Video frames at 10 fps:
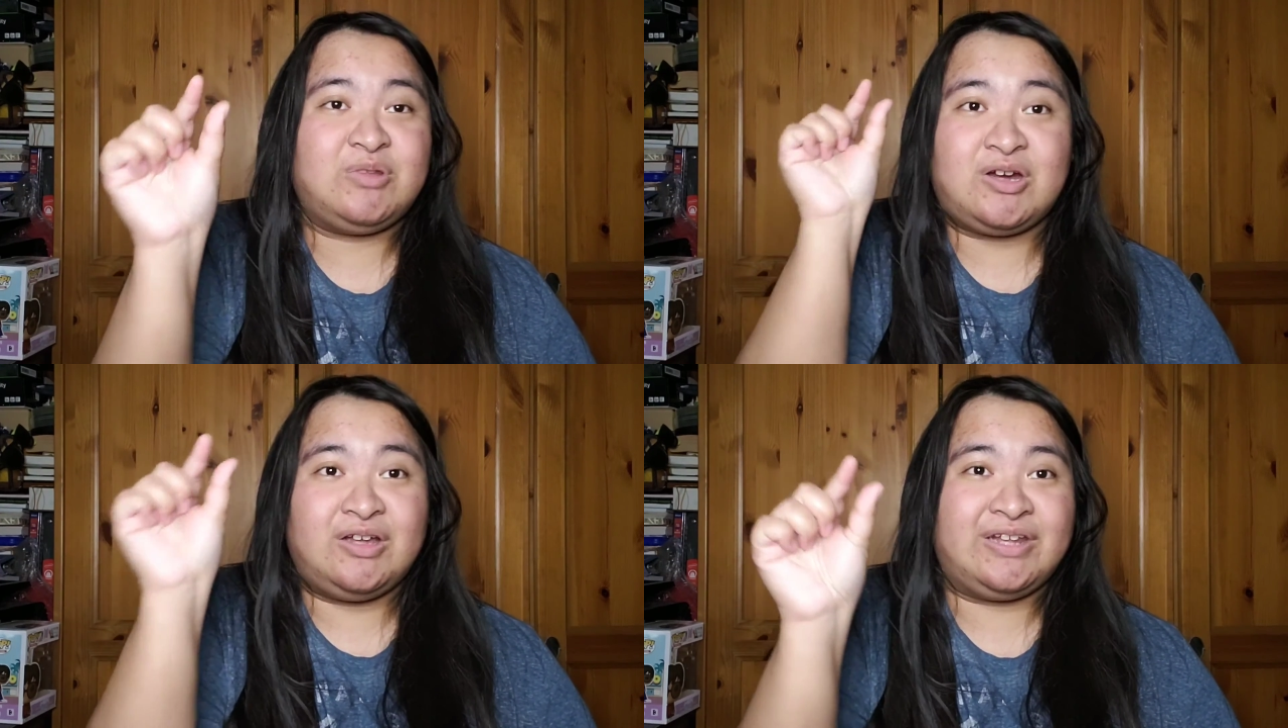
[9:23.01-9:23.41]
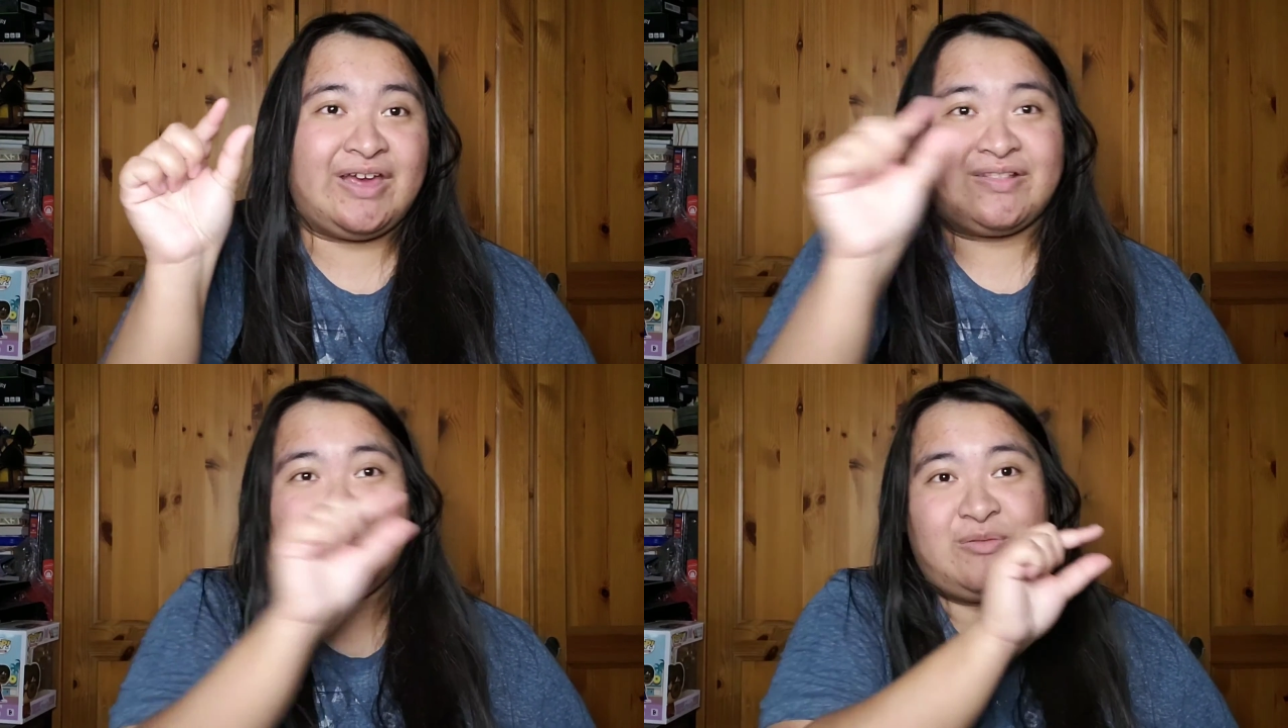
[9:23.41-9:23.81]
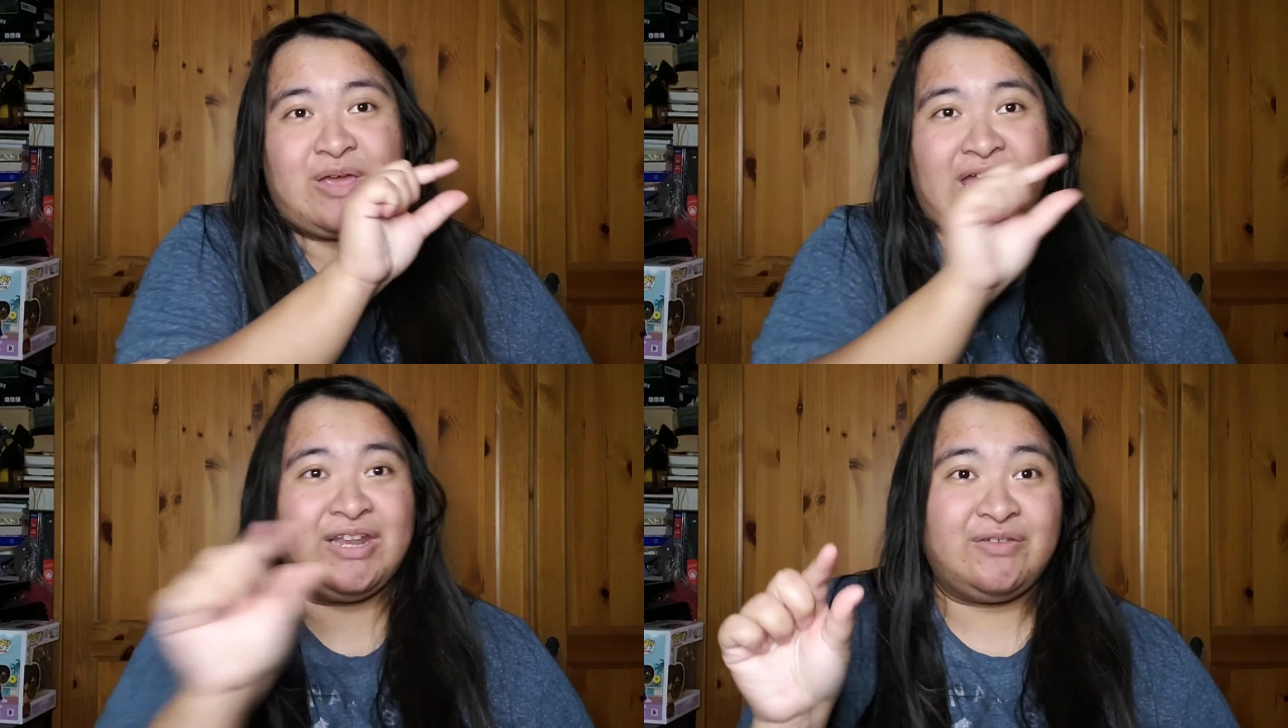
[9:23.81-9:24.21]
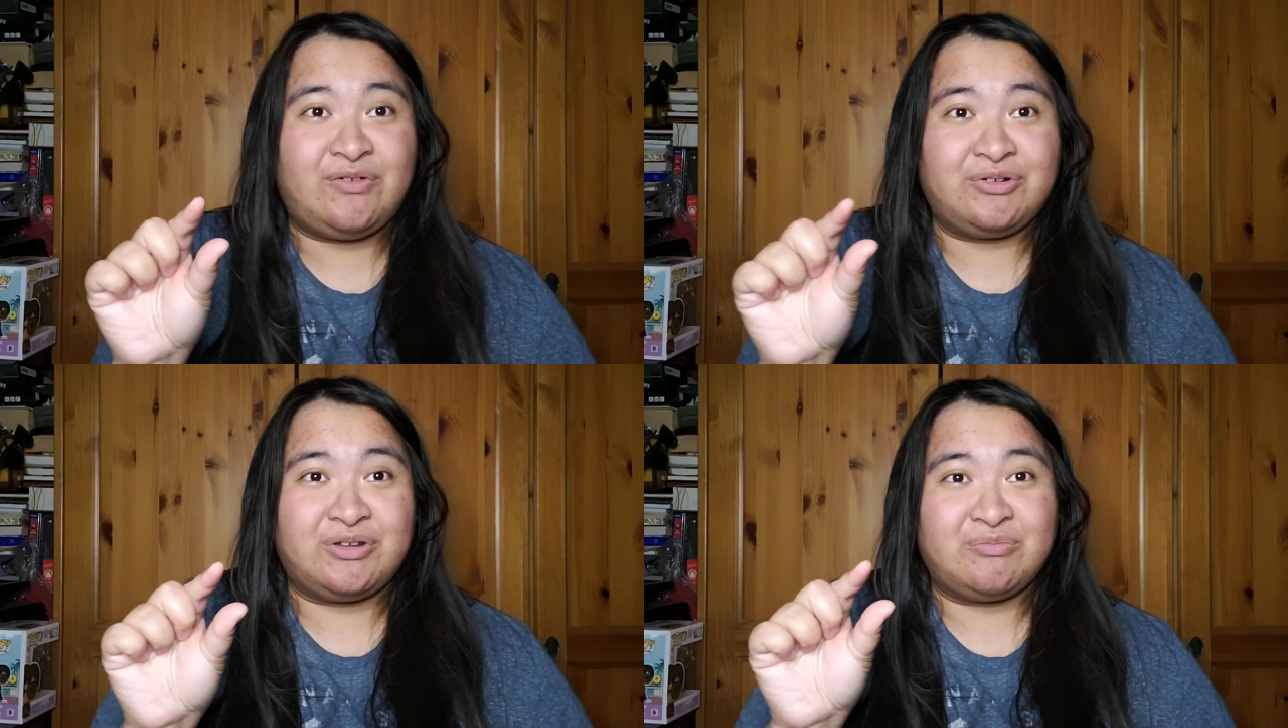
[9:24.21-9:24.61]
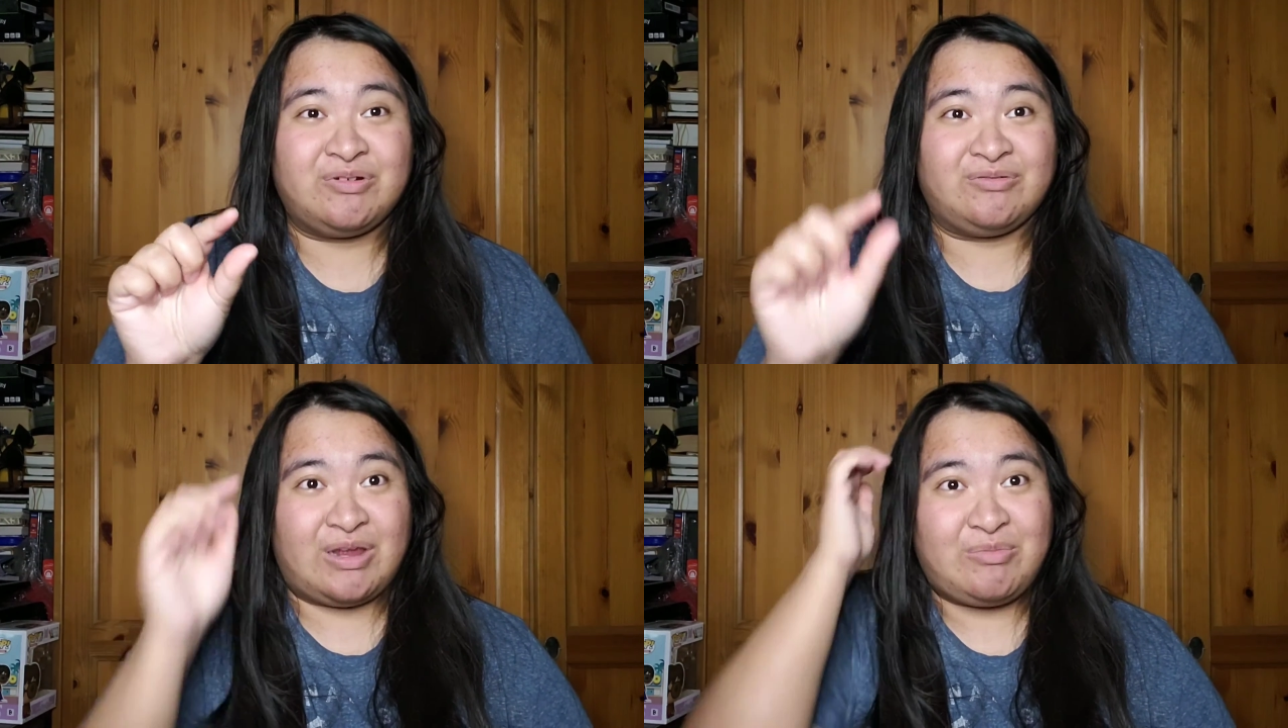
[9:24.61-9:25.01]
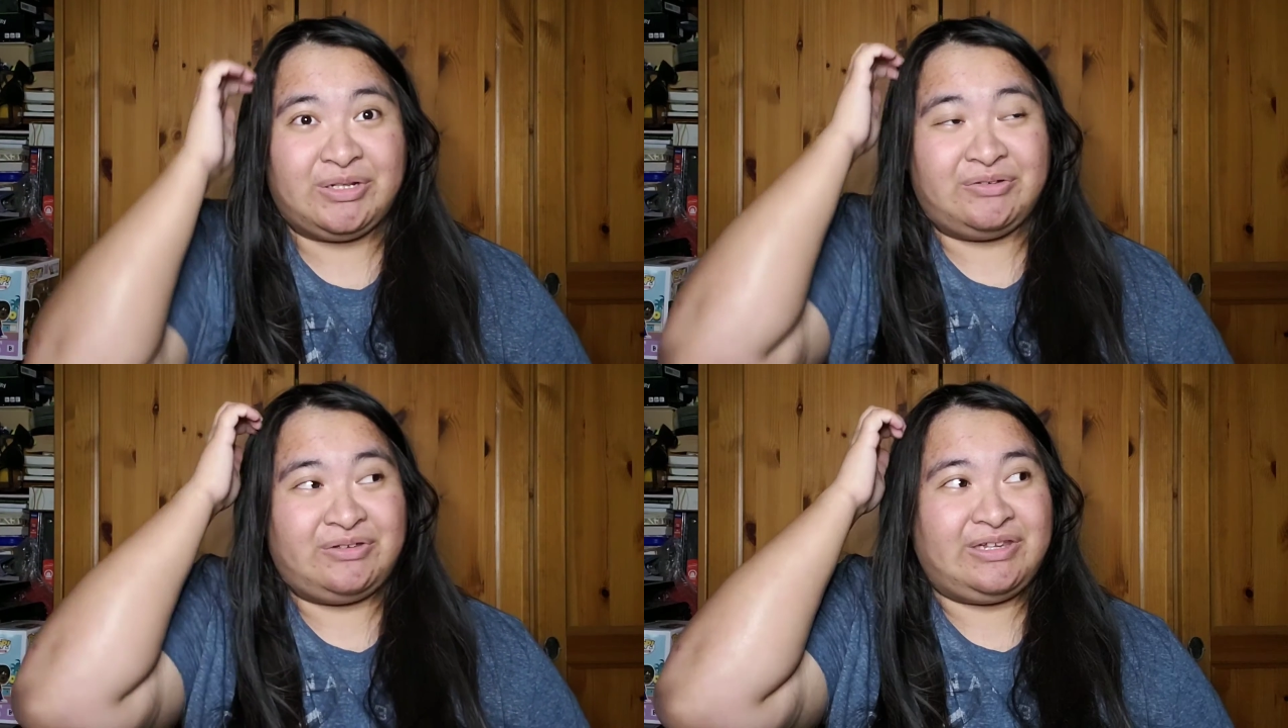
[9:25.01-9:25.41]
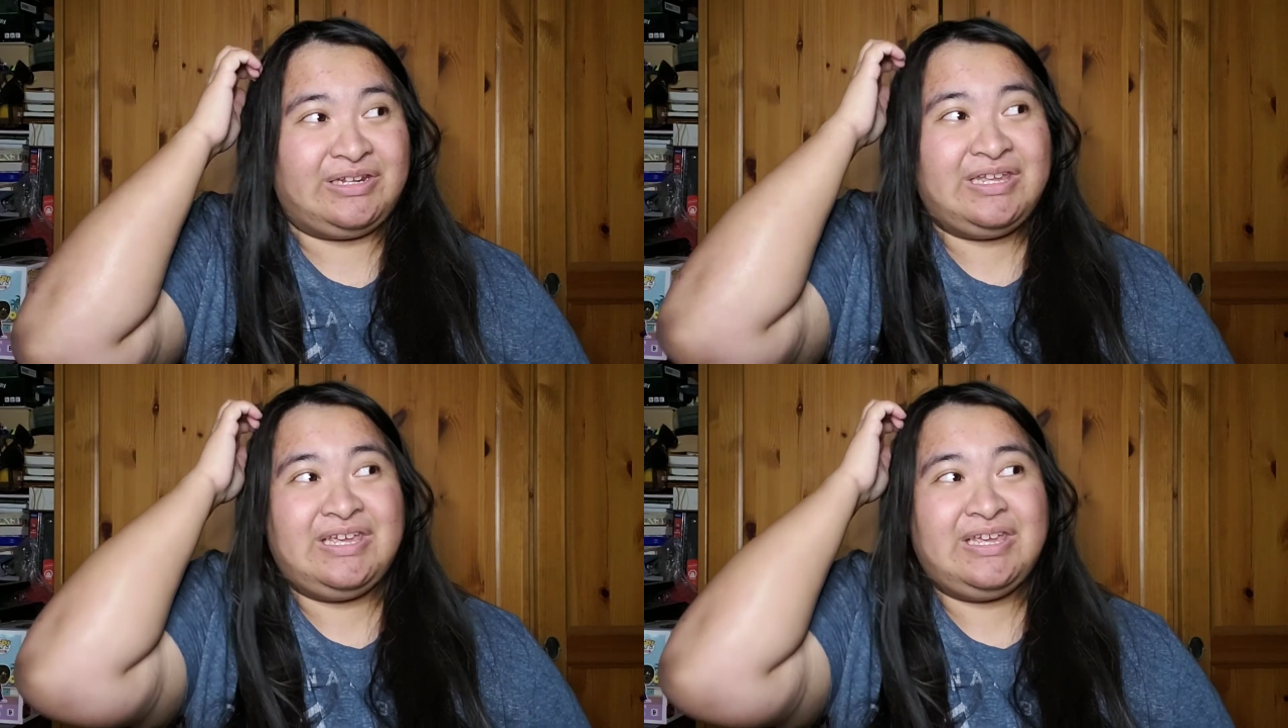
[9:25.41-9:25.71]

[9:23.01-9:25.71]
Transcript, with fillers: the contact's name, and the phone number right below it.